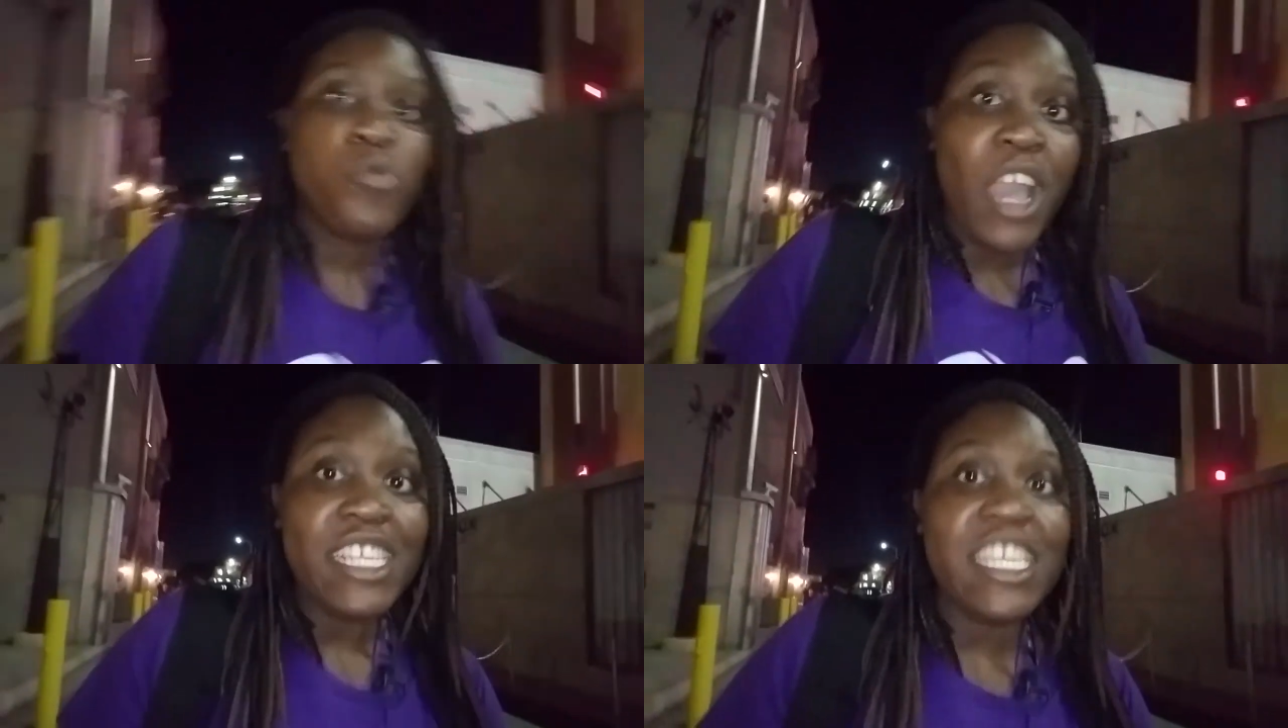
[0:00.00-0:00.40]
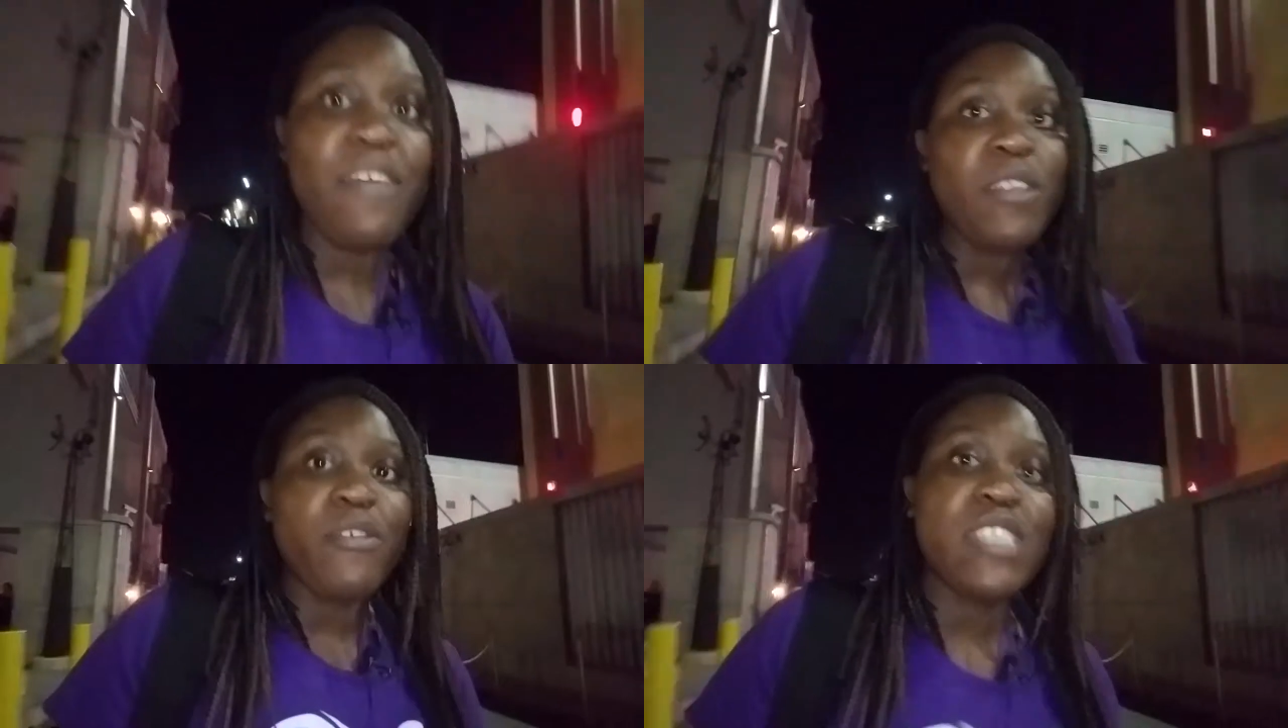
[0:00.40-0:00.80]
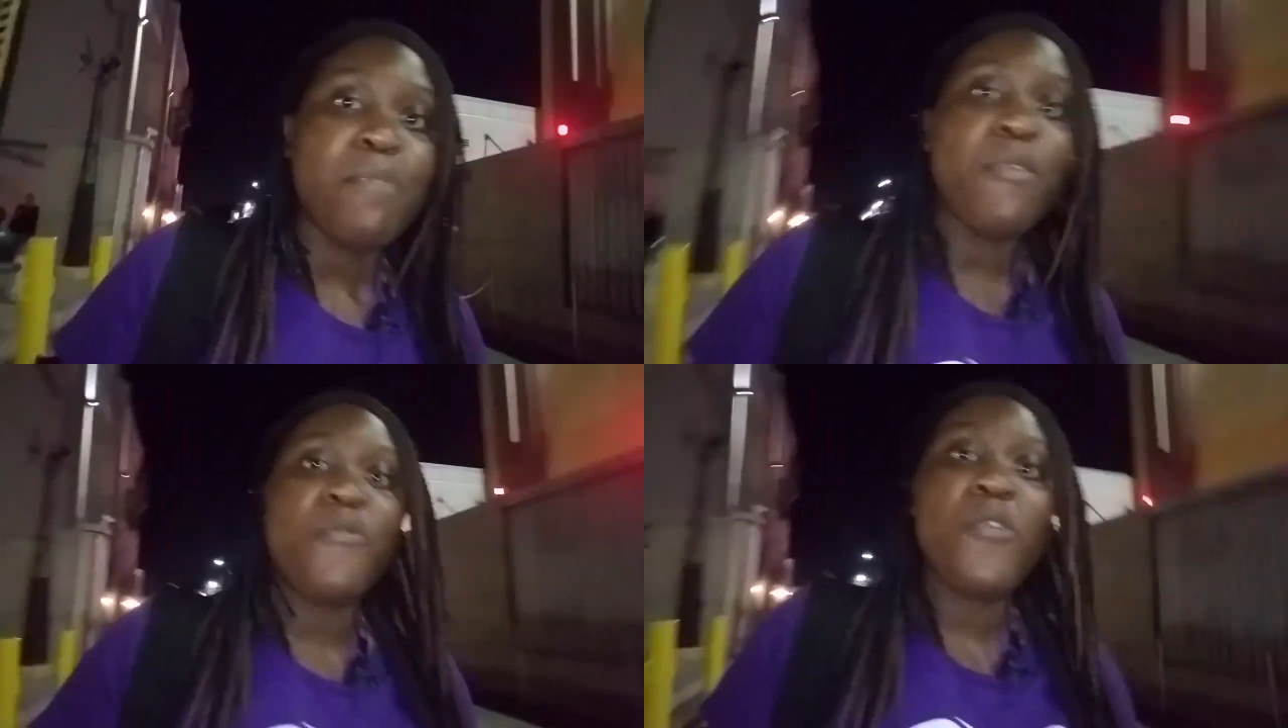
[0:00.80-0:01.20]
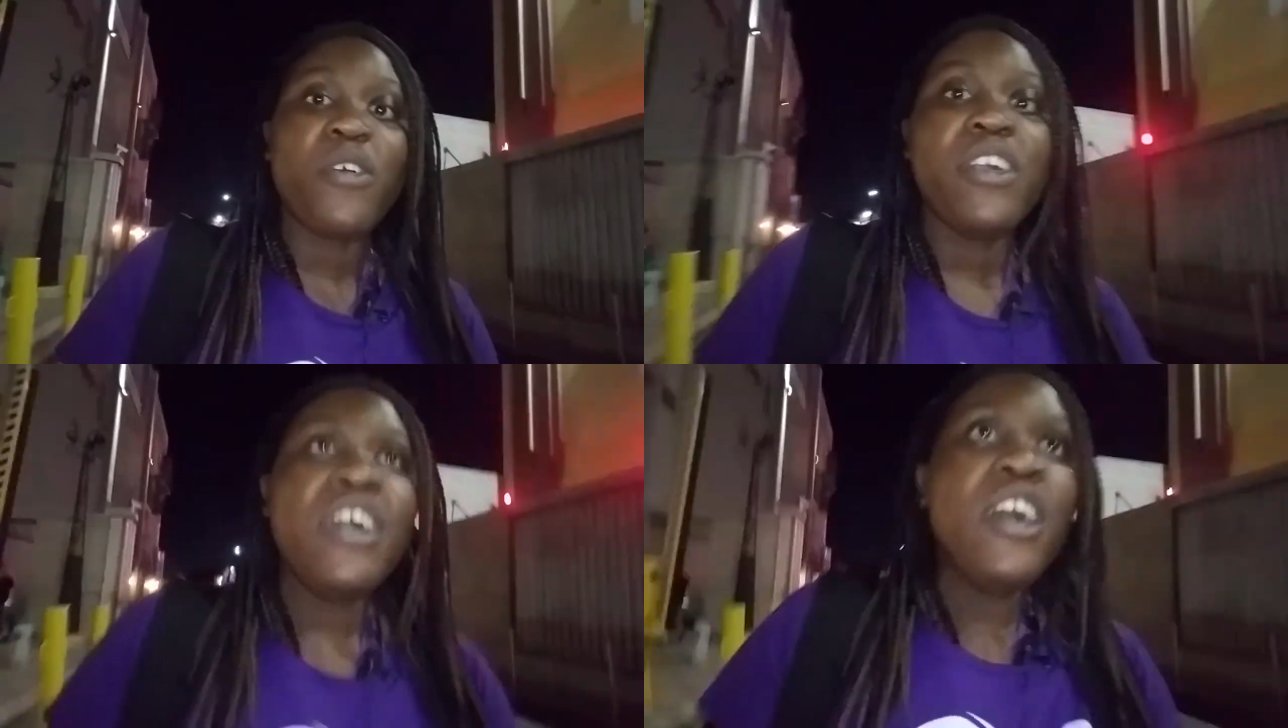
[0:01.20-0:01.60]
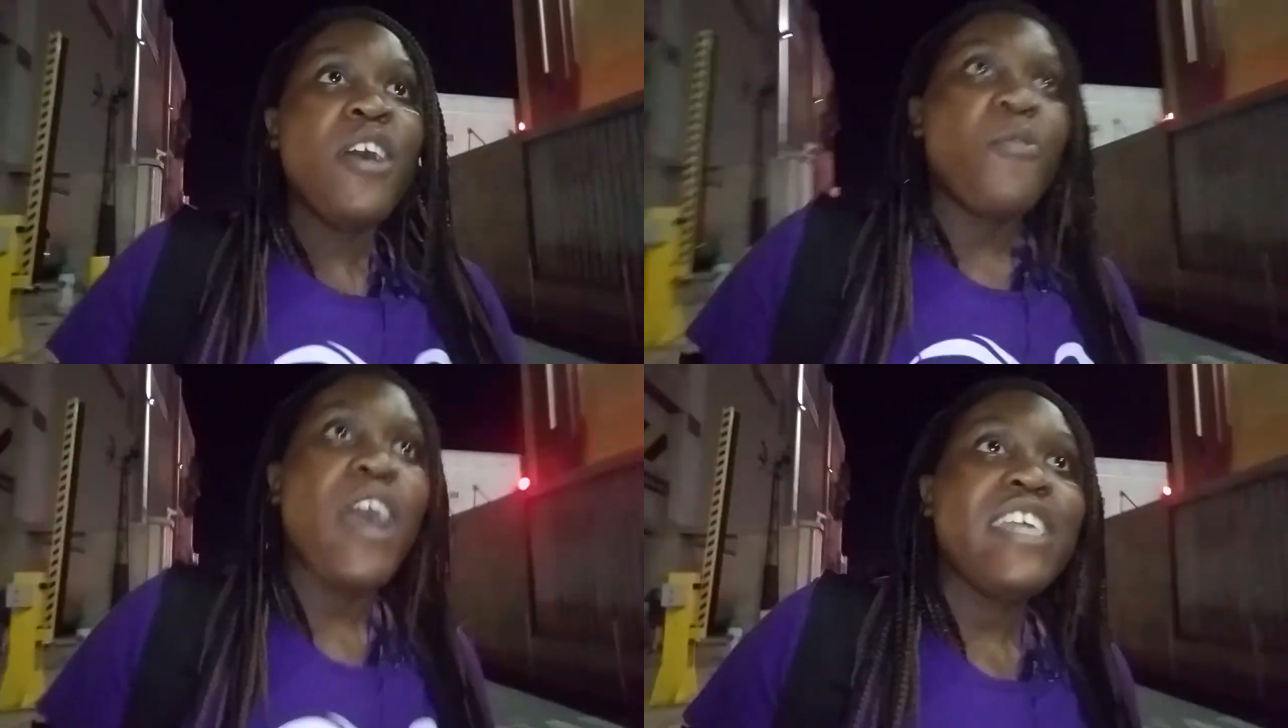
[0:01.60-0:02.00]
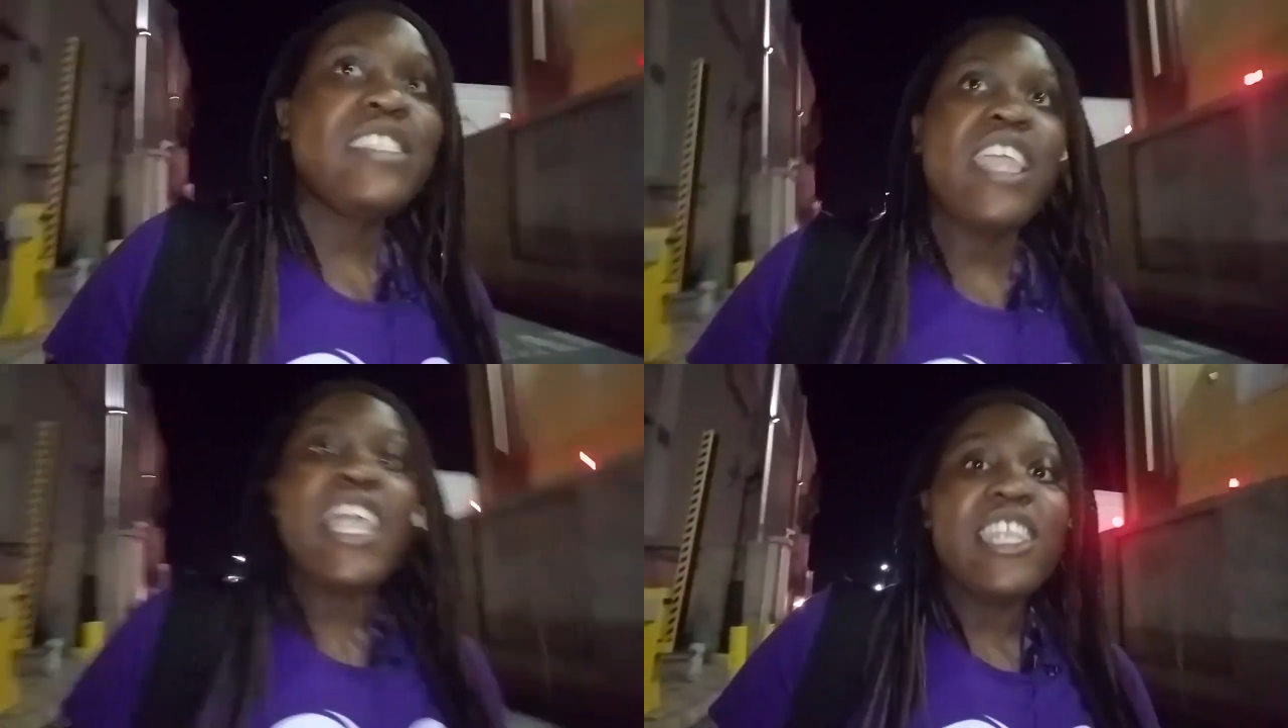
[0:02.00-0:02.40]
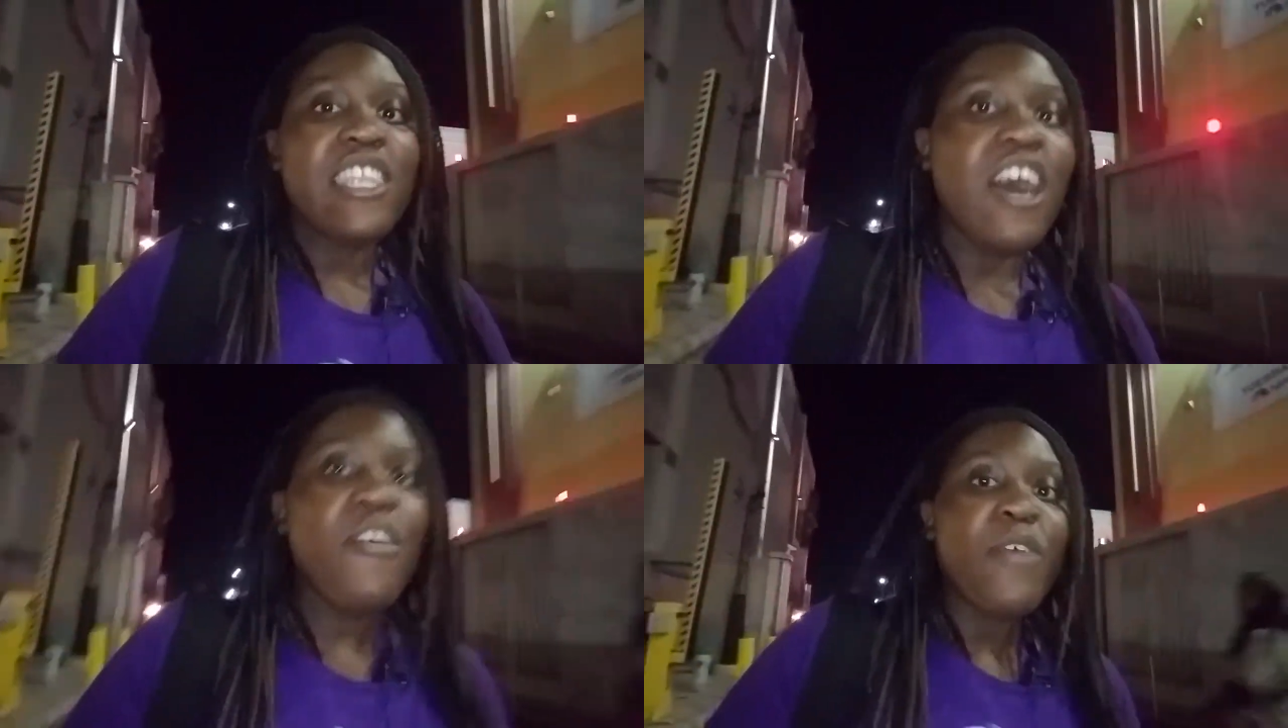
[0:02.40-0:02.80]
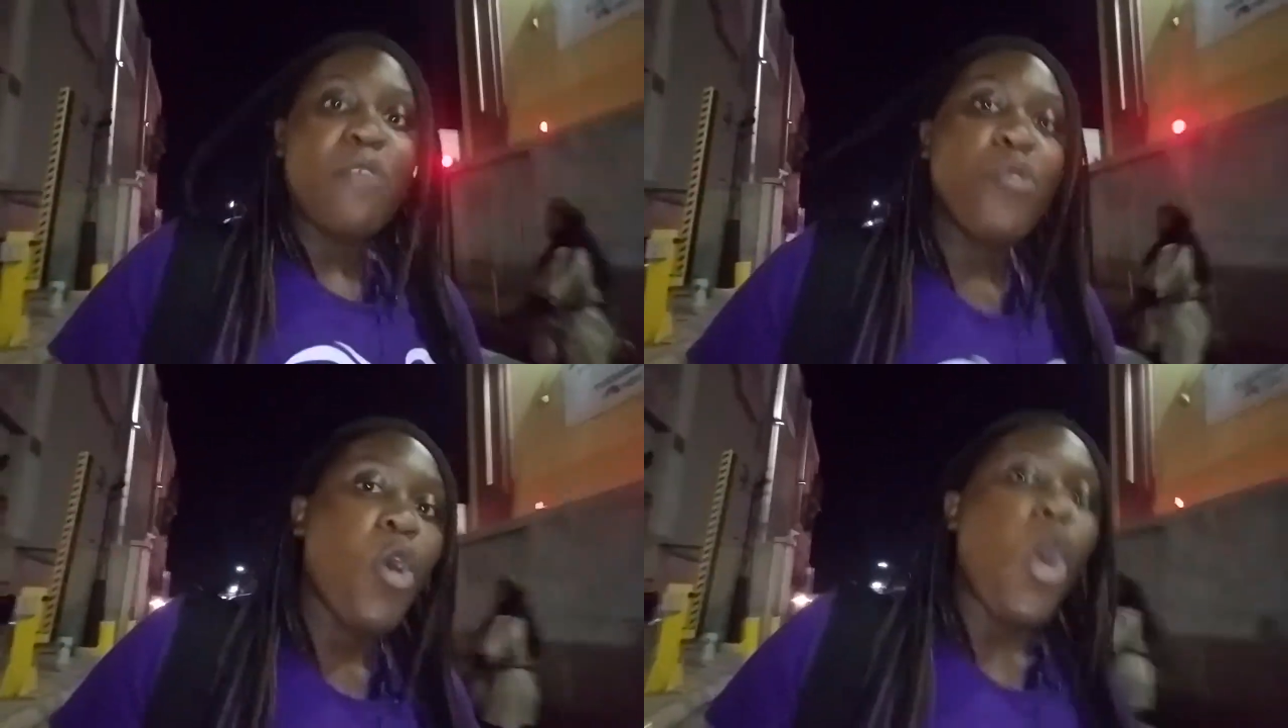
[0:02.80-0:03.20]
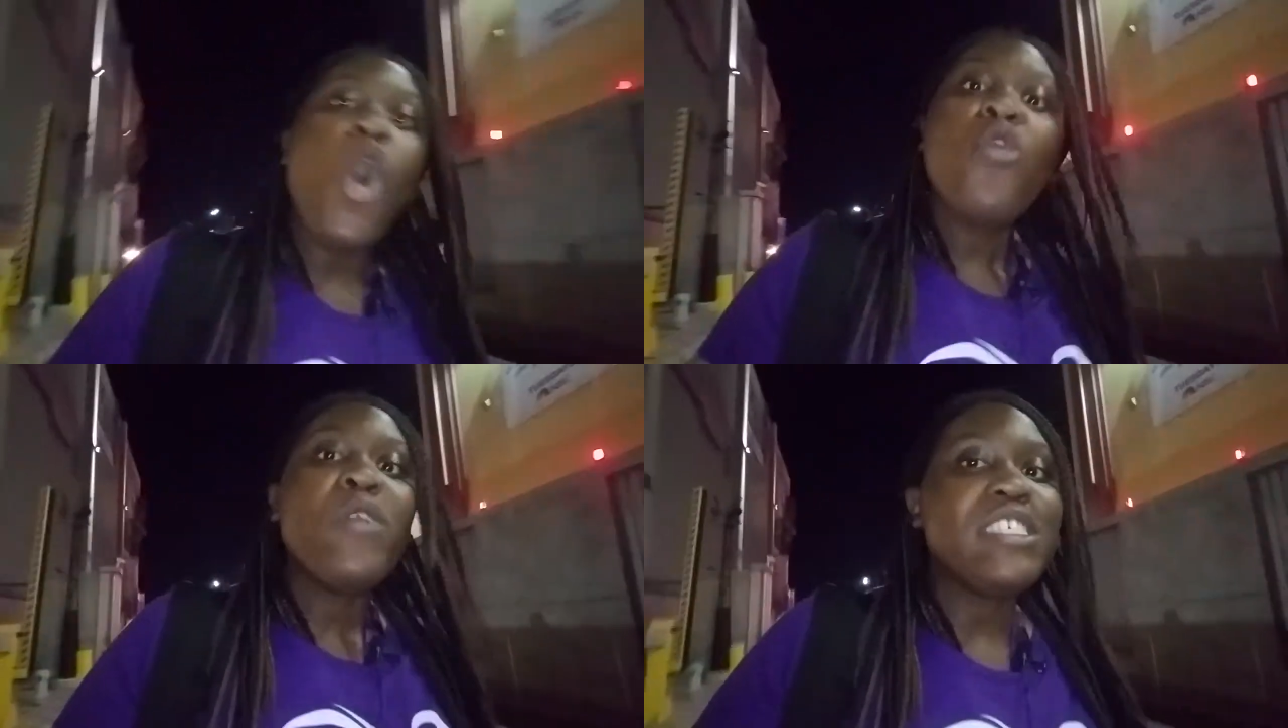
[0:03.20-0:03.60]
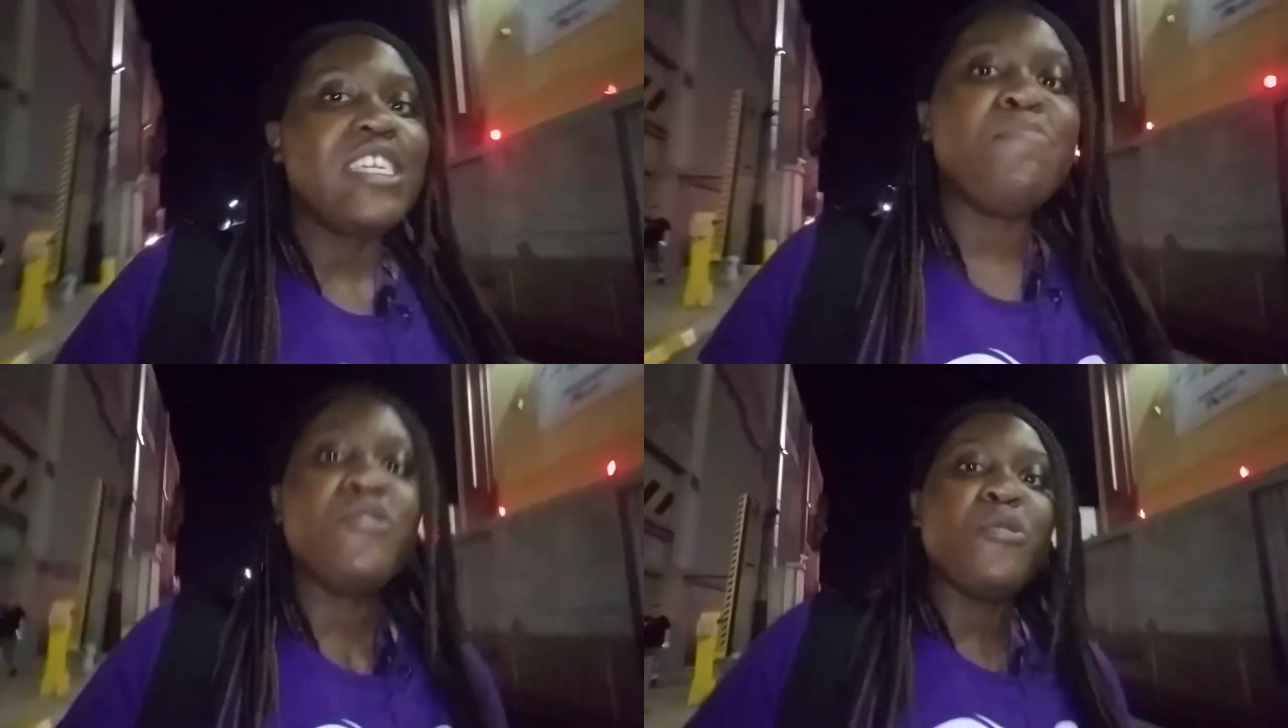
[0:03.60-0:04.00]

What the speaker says: Rides that I've never done before. Rides that I love and will always keep